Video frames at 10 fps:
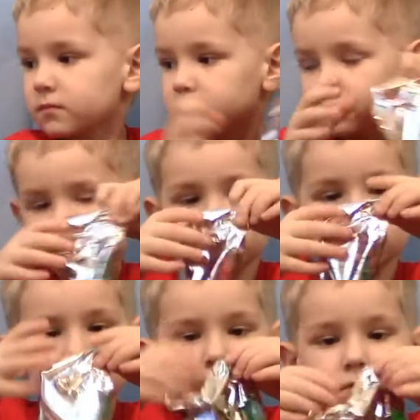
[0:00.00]

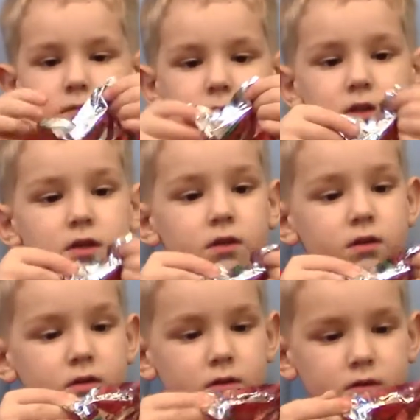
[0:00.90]
Alright, so let's see who
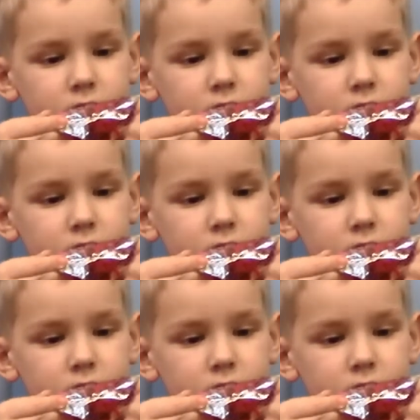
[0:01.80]
we got